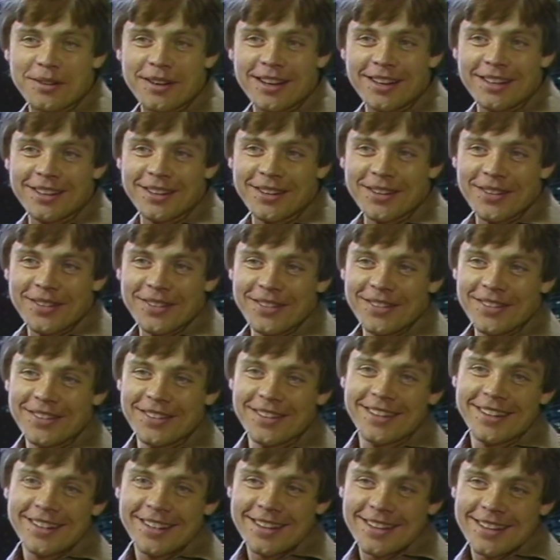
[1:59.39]
let me ask you
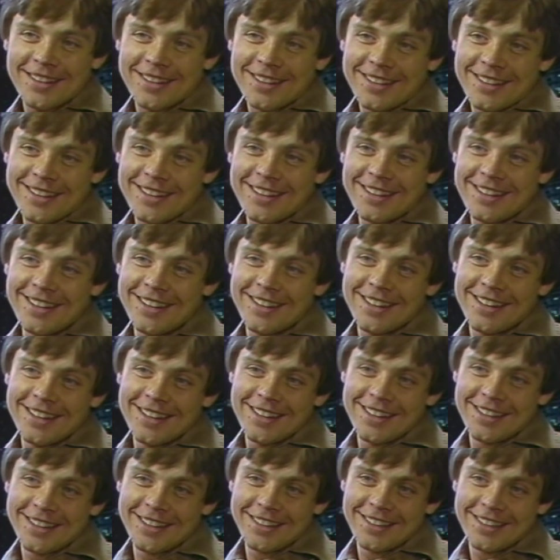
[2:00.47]
something, Harrison. Mark Mark
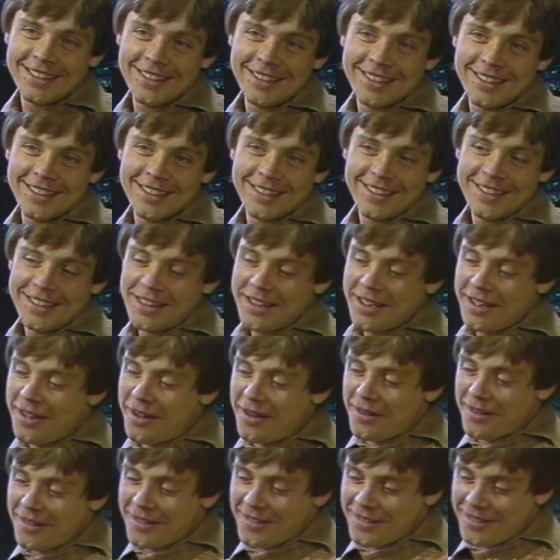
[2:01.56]
said
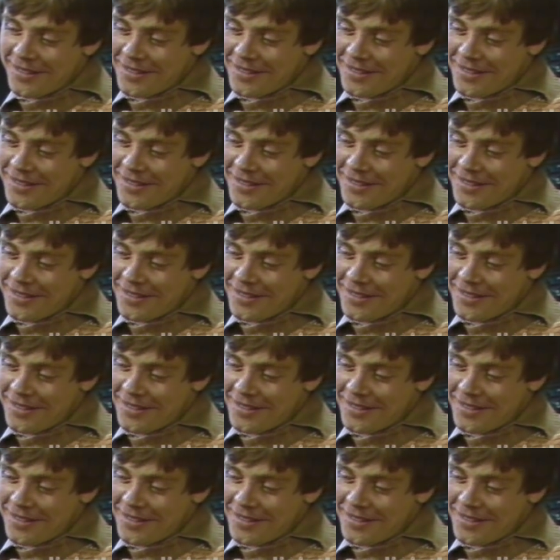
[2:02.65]
that